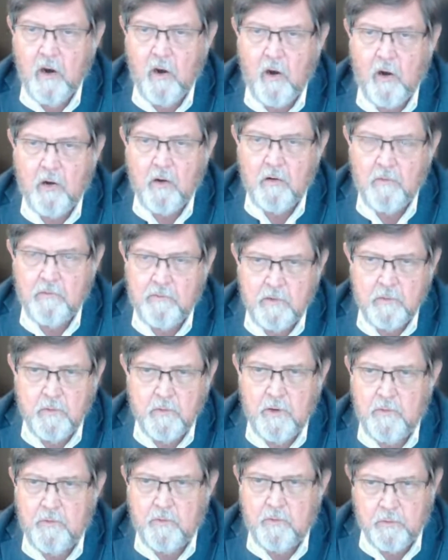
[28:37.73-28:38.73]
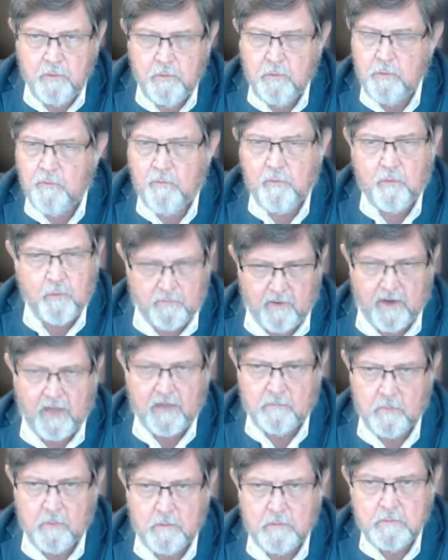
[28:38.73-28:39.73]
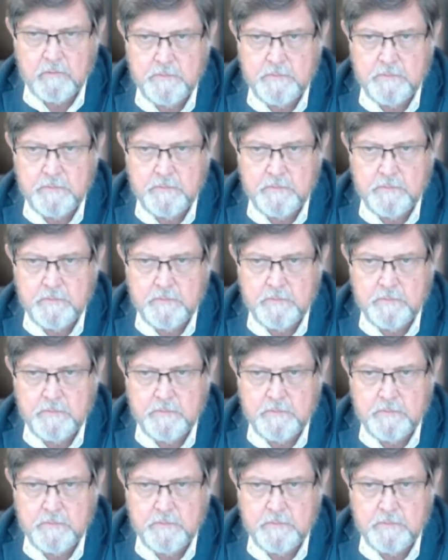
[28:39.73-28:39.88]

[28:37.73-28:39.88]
are devoted to survival,